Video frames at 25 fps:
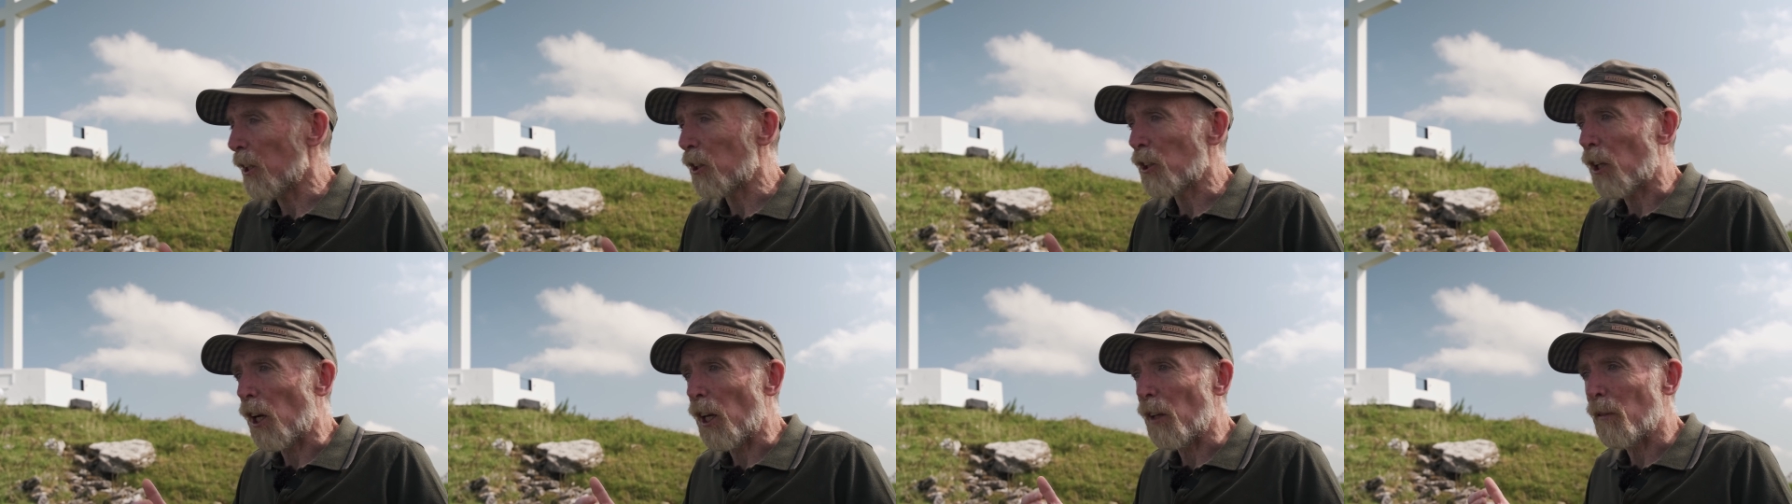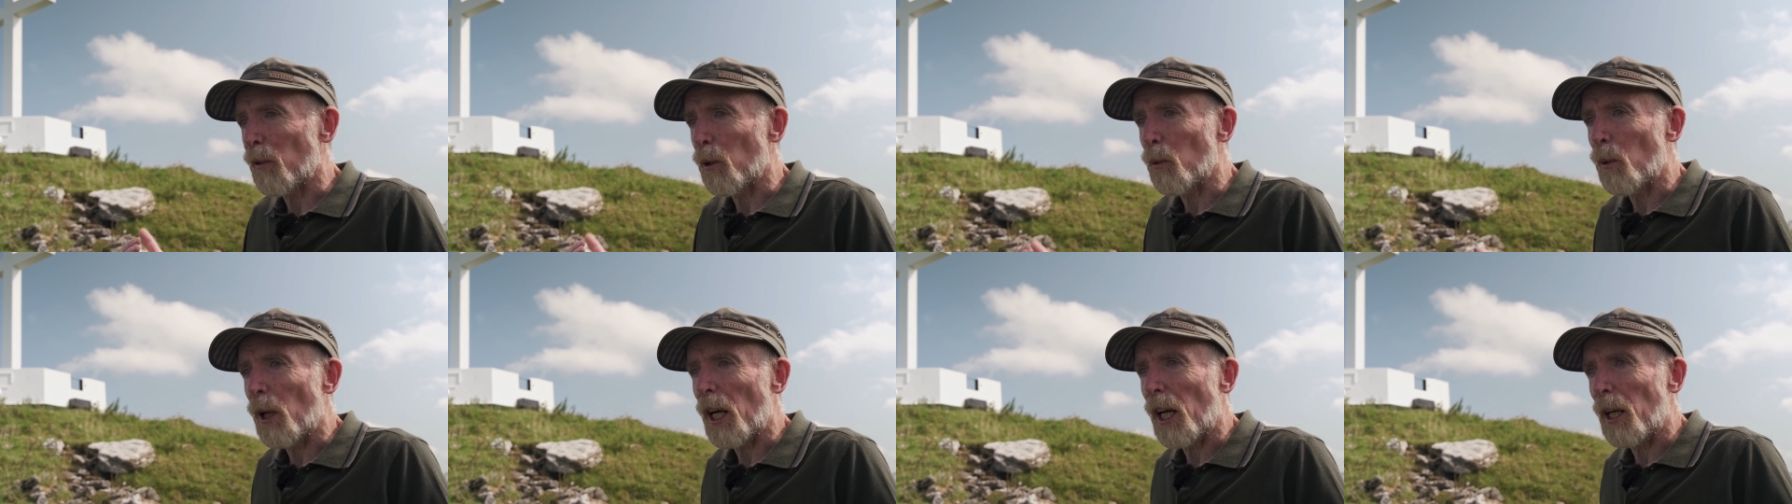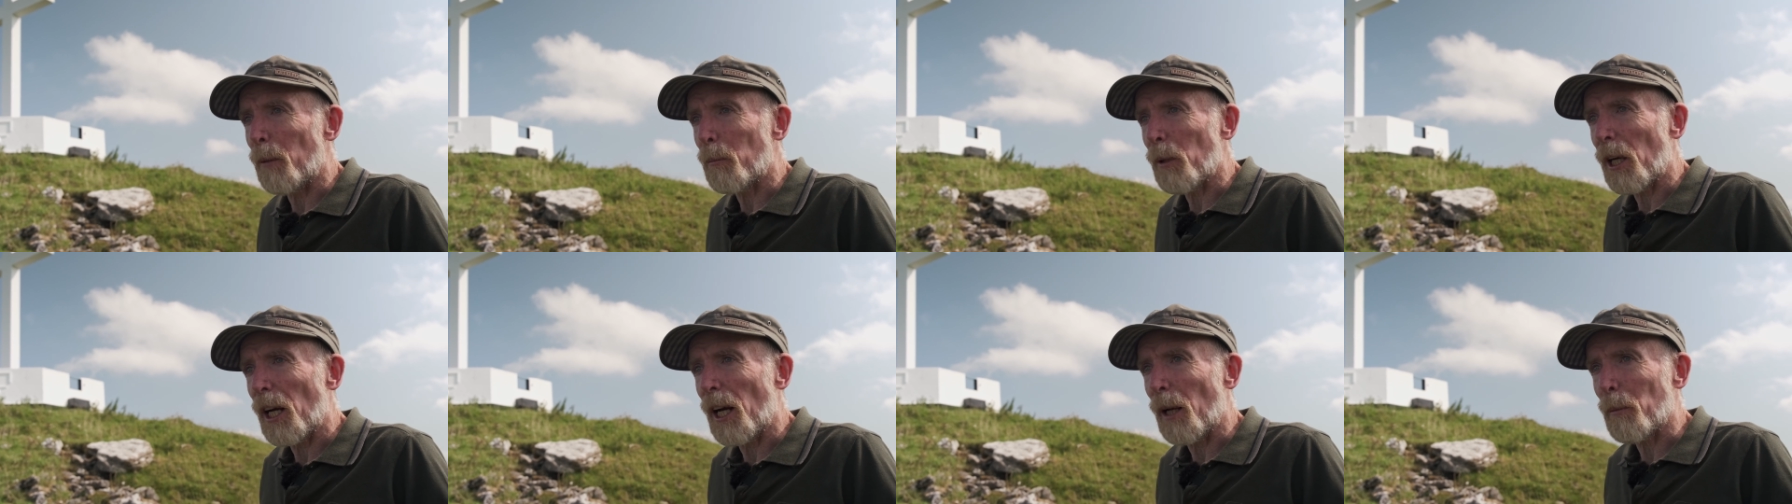kind of a
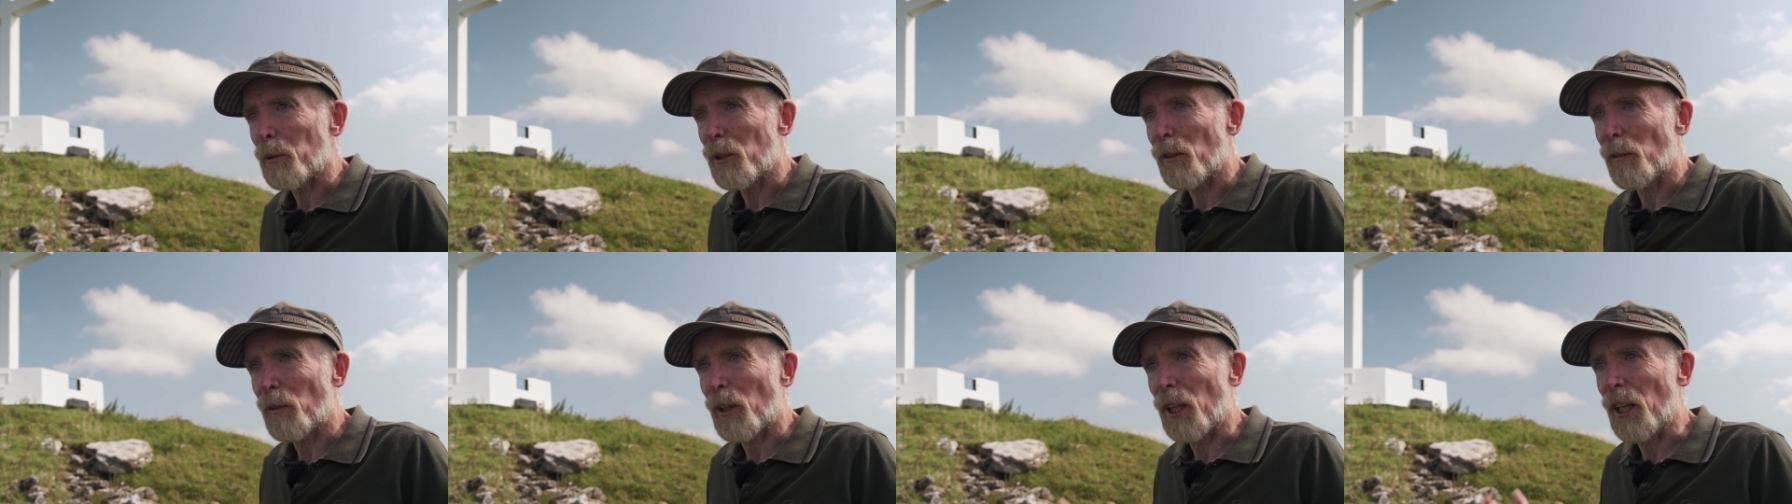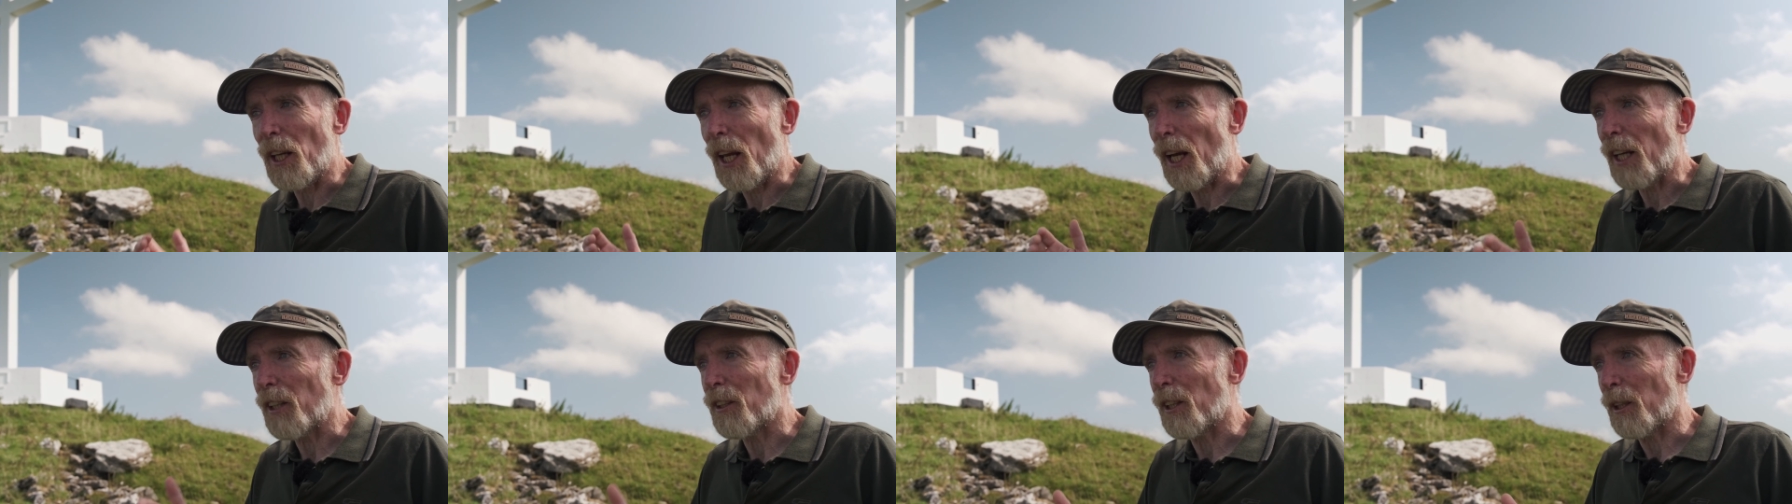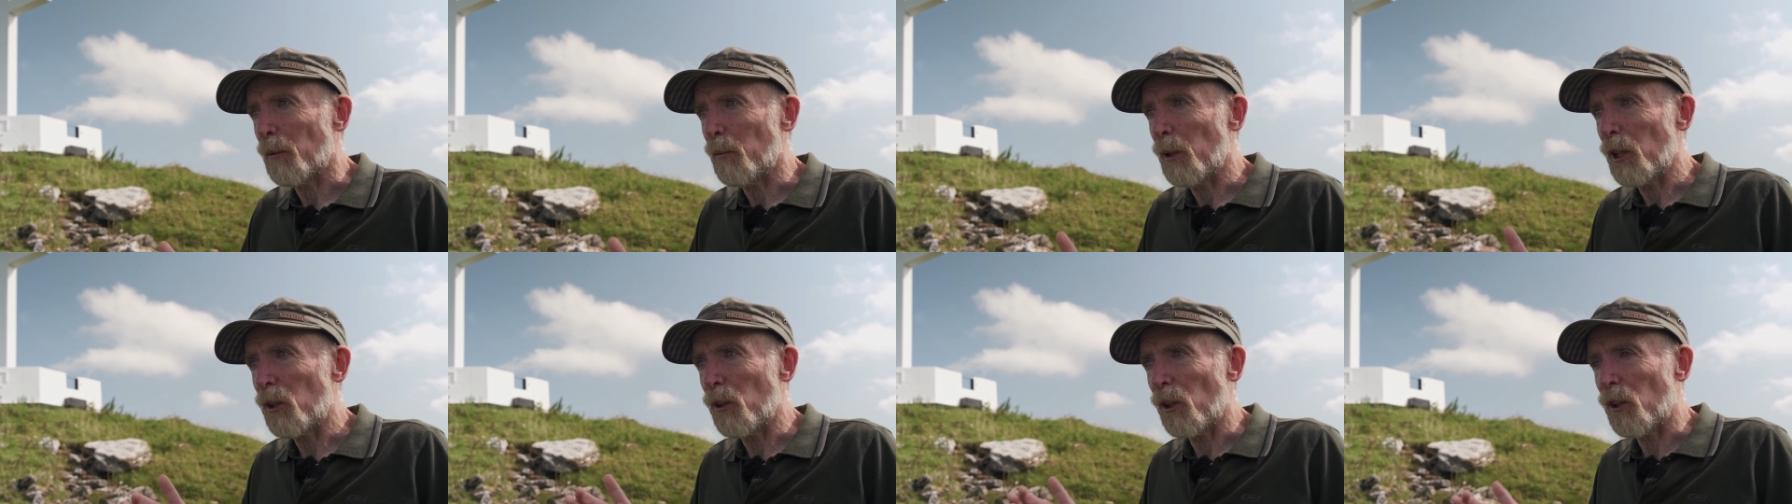way perhaps of
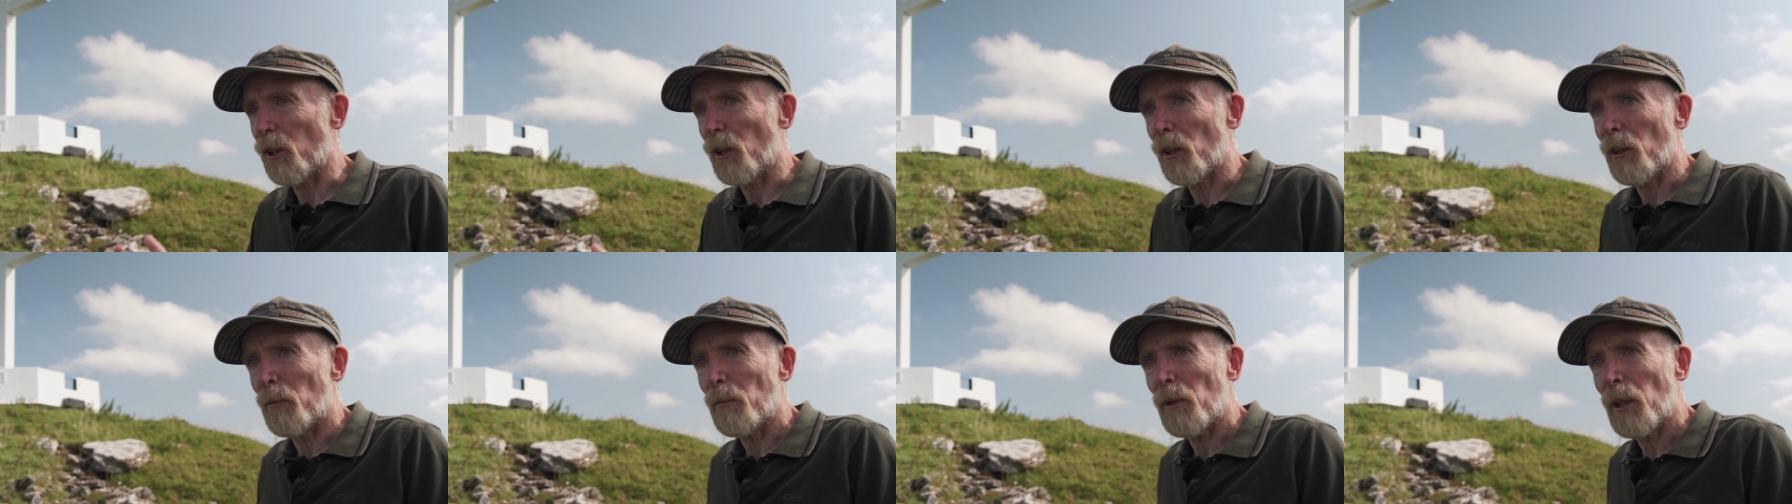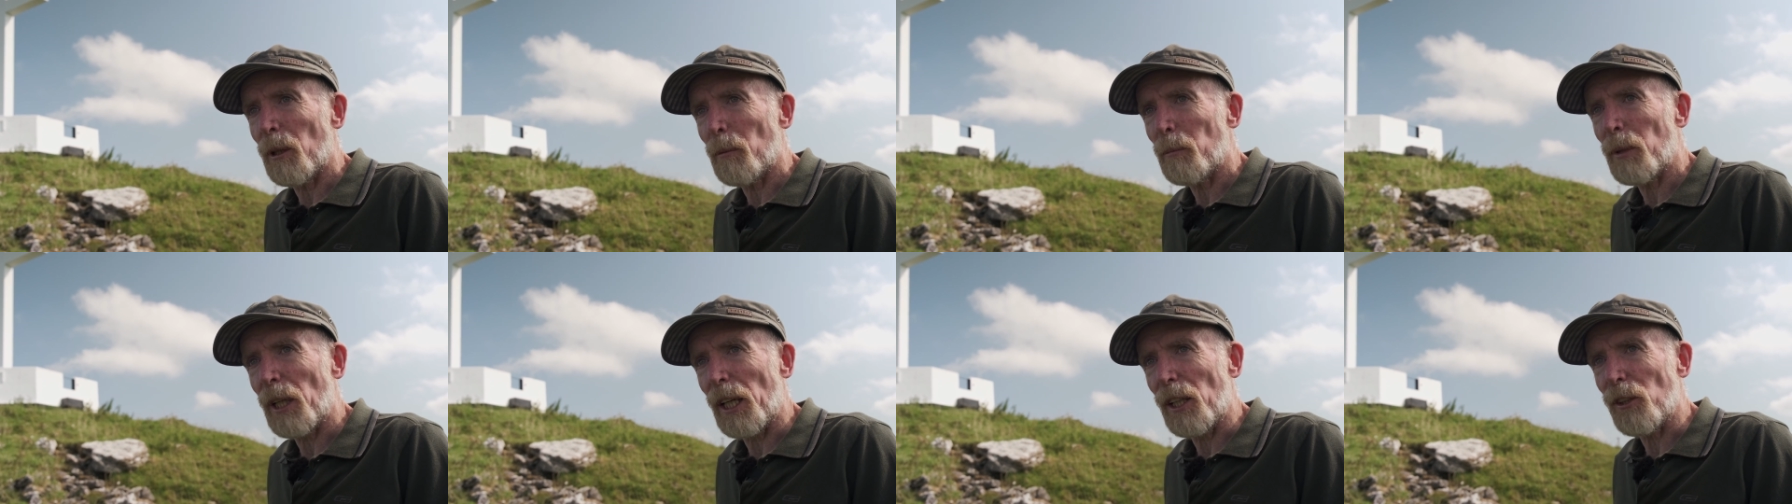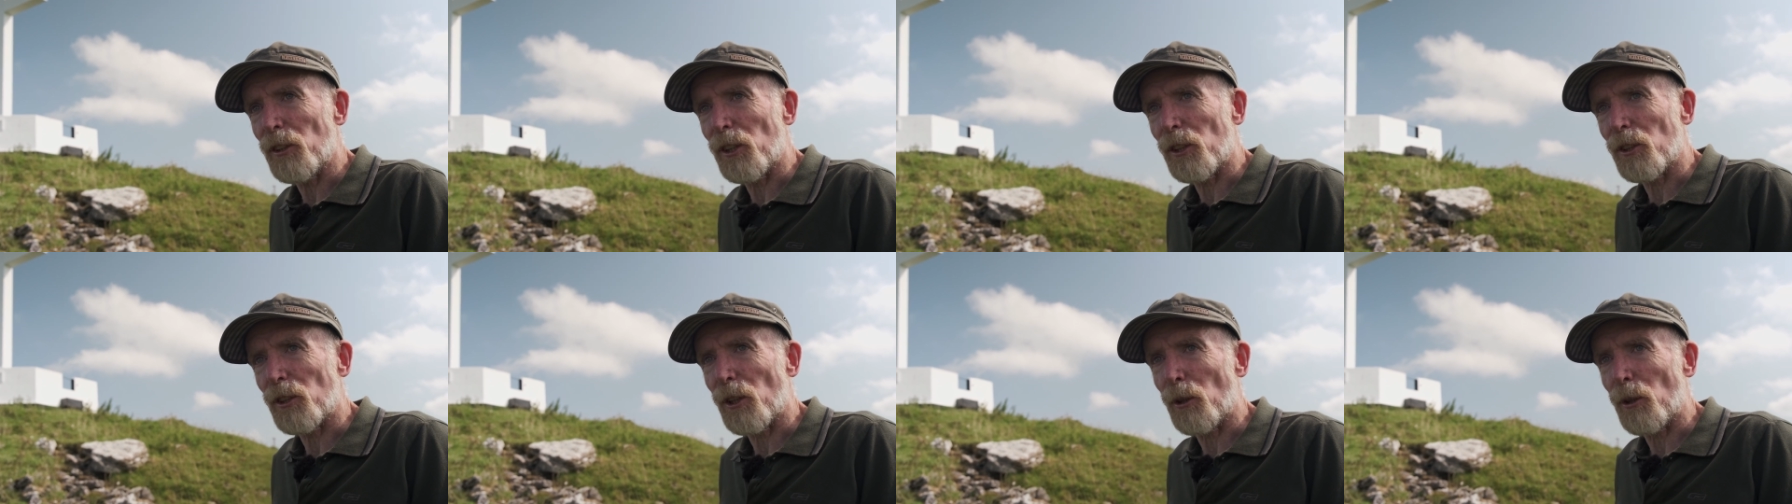connecting with other places.